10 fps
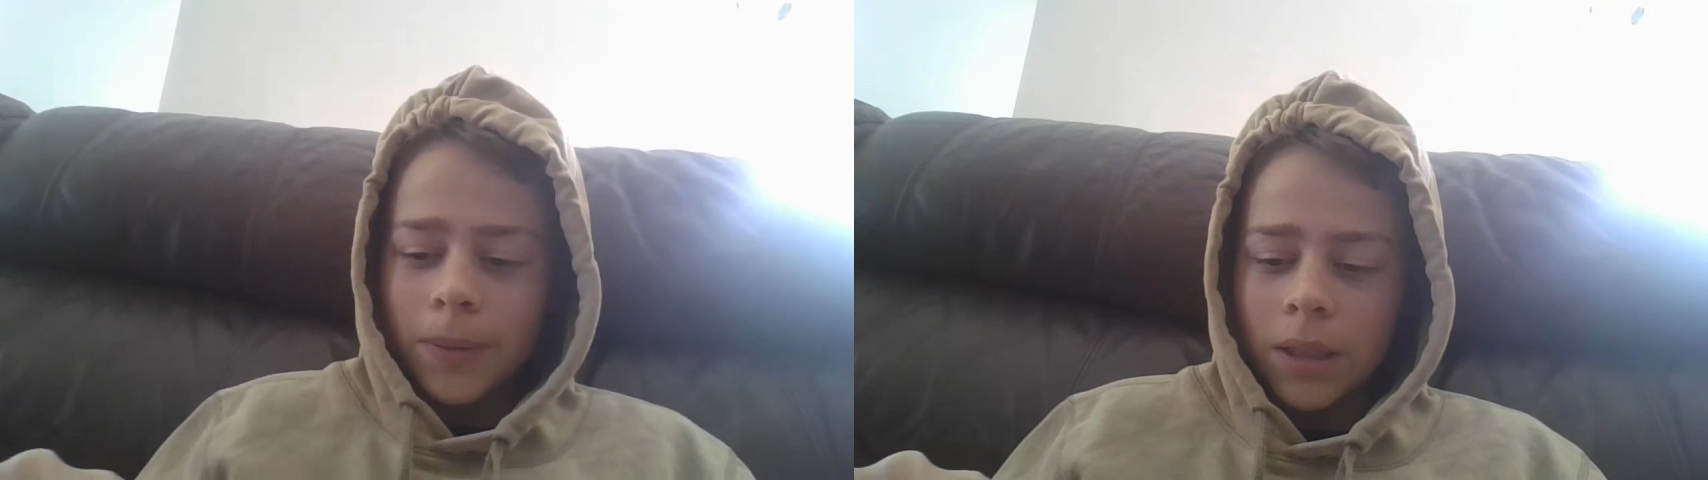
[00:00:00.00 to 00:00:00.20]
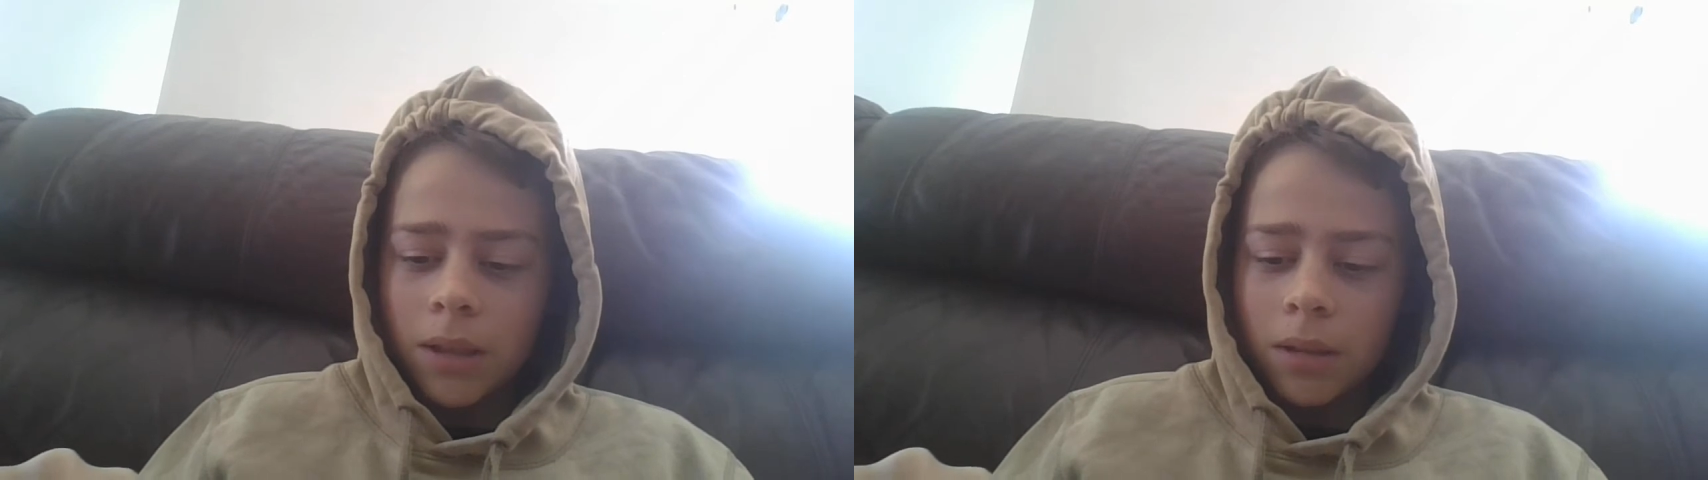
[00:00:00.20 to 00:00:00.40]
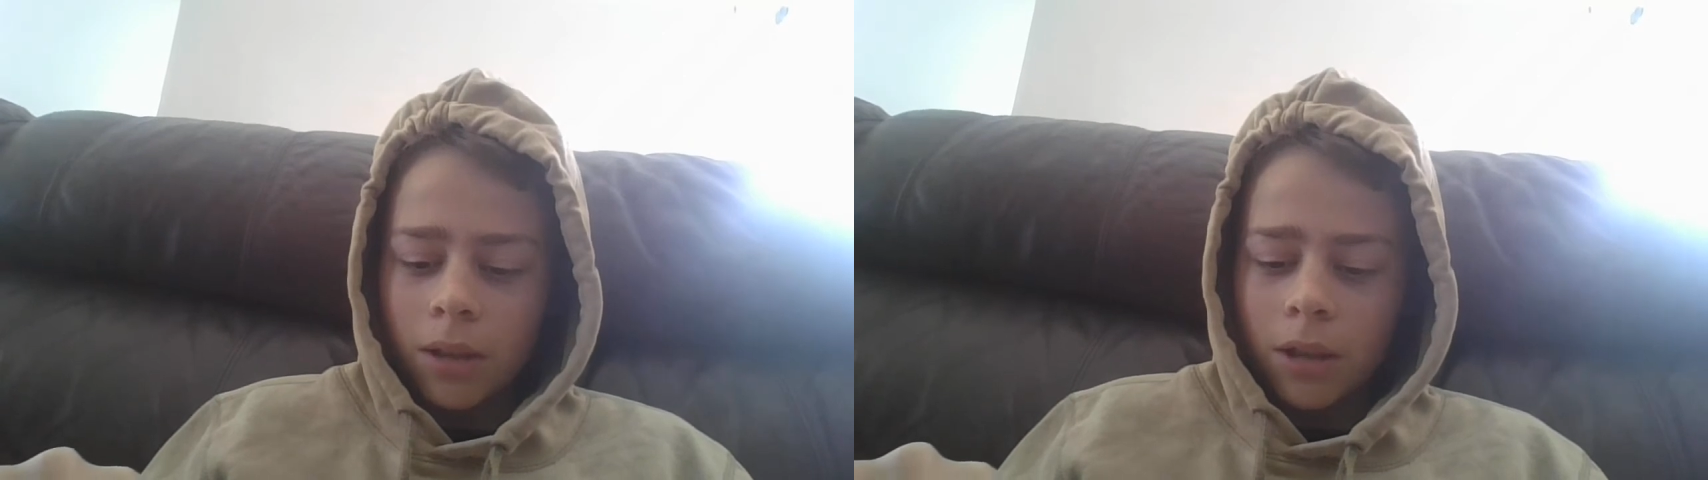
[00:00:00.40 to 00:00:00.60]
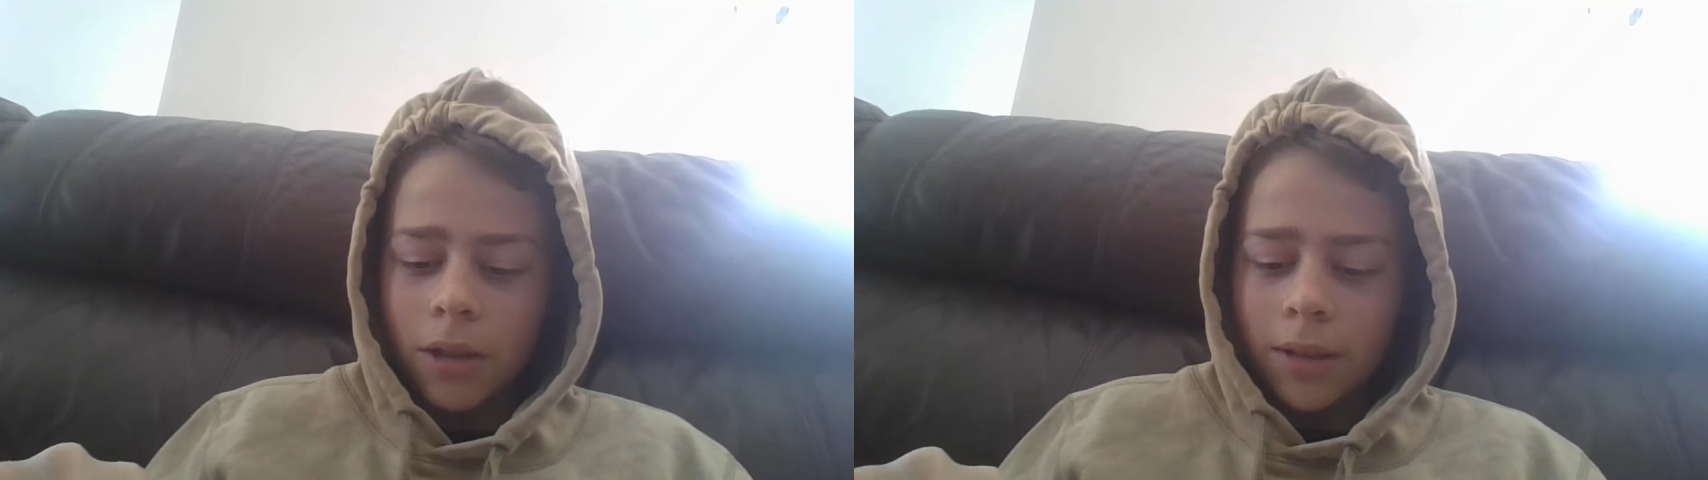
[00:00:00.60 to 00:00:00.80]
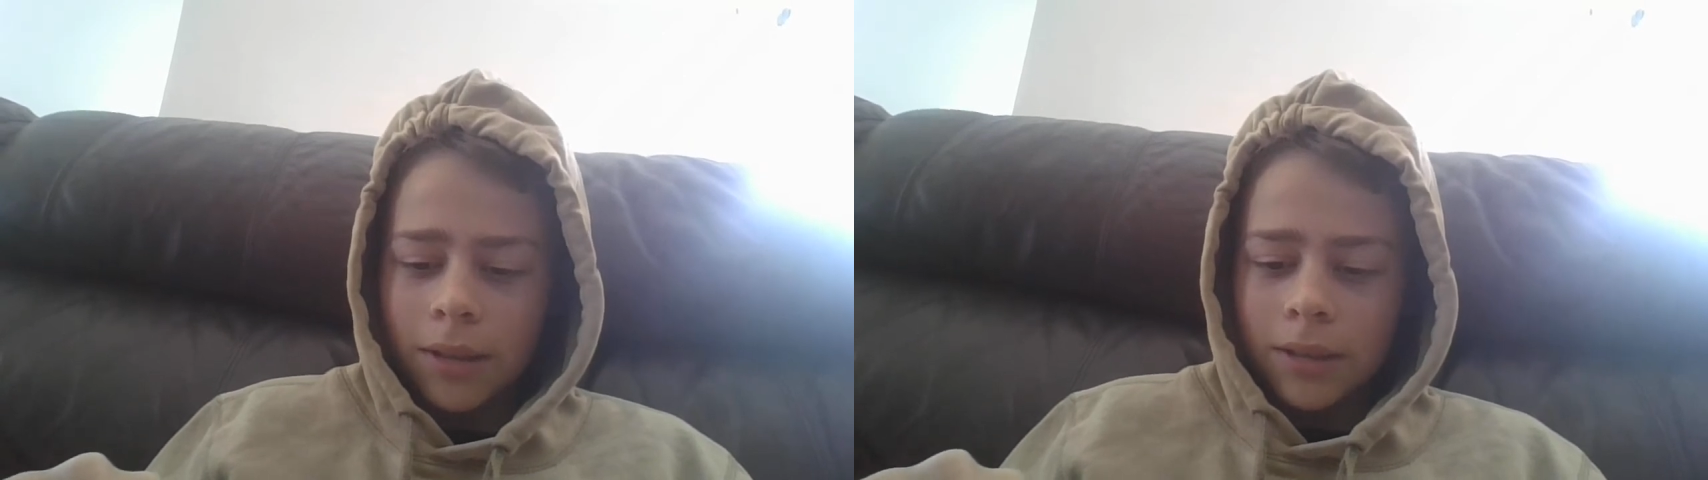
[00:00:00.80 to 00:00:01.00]
but I
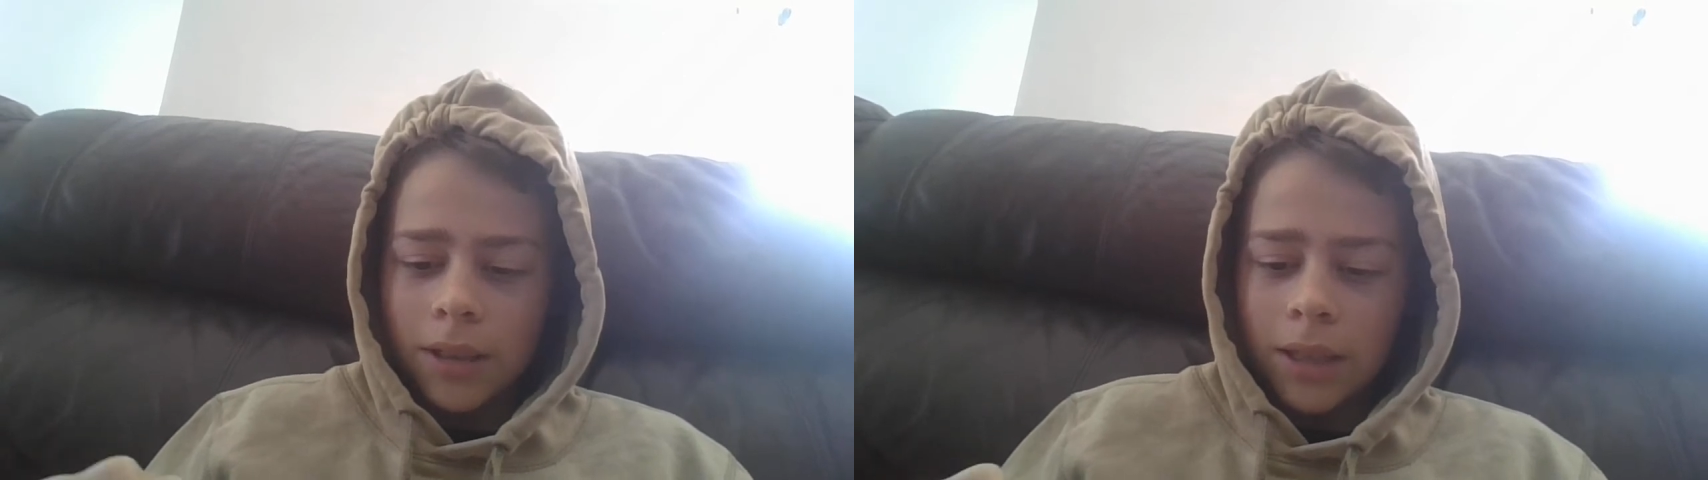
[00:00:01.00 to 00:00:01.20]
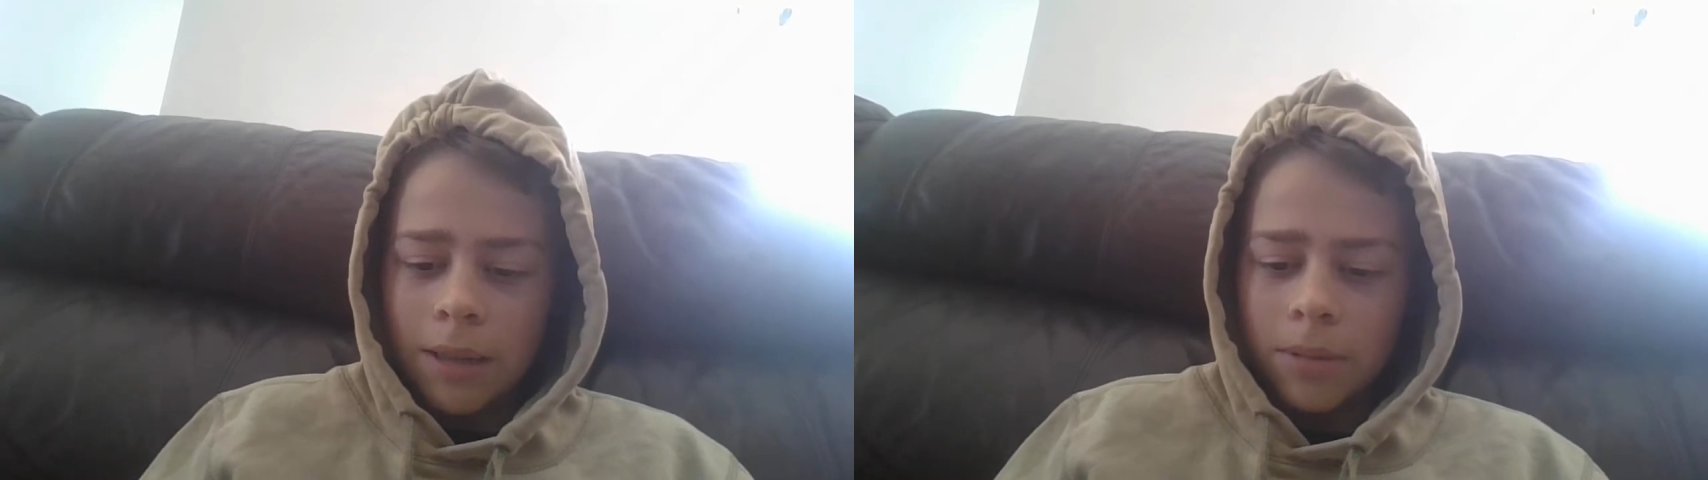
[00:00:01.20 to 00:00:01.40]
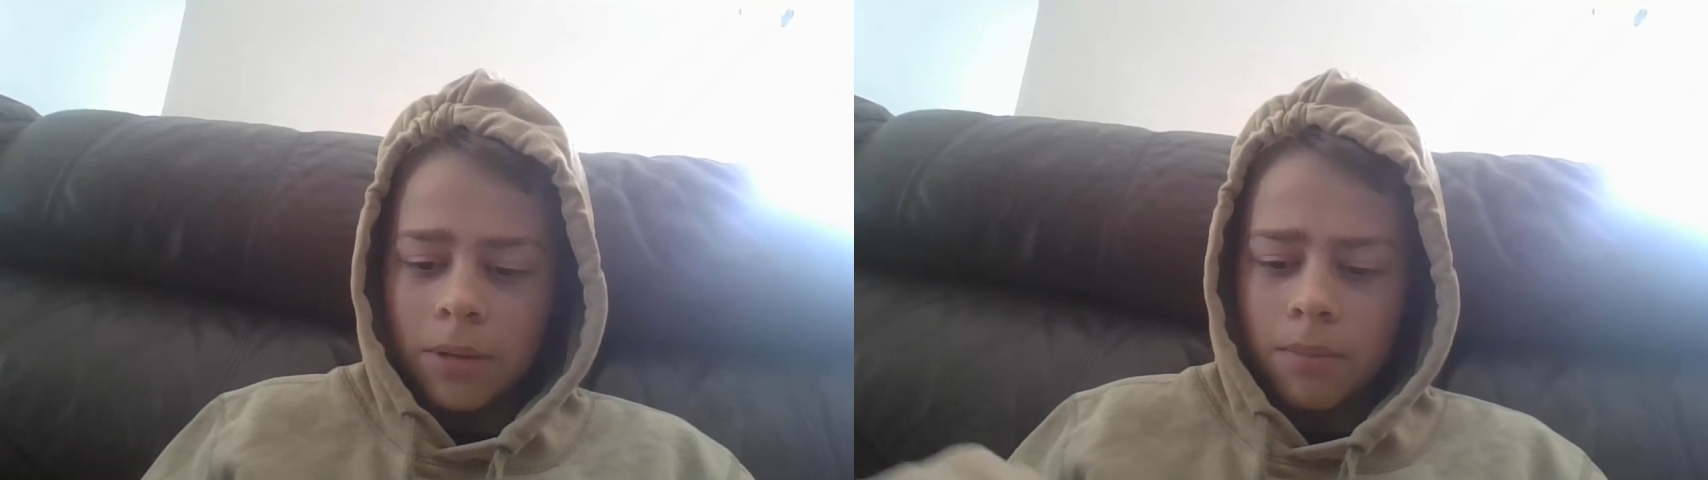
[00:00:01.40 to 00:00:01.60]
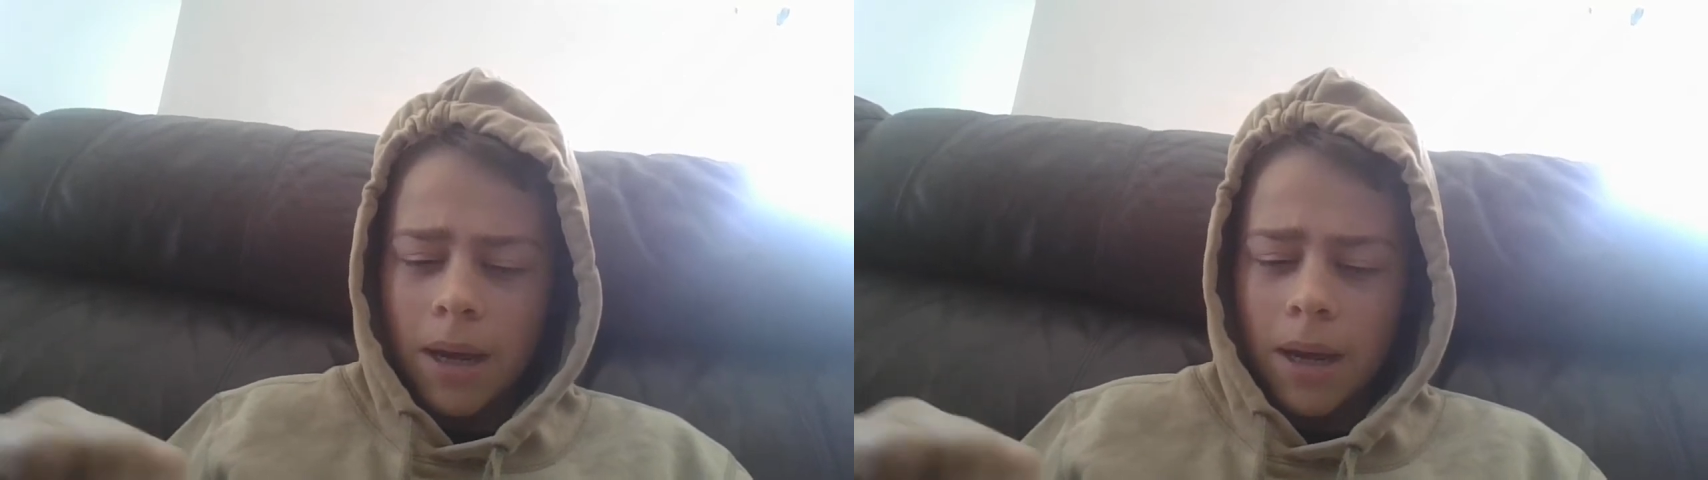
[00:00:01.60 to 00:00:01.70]
don't think that's going to happen.